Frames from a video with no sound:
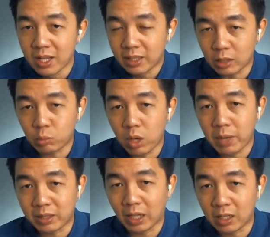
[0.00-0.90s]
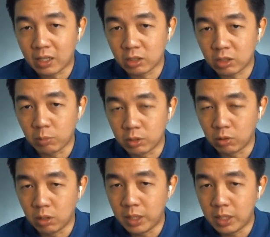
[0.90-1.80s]
That's where my technical stop is
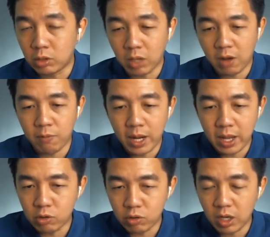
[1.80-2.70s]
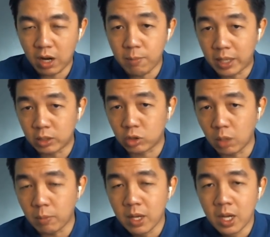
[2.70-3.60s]
going to be. So I have my entry, I have my stop.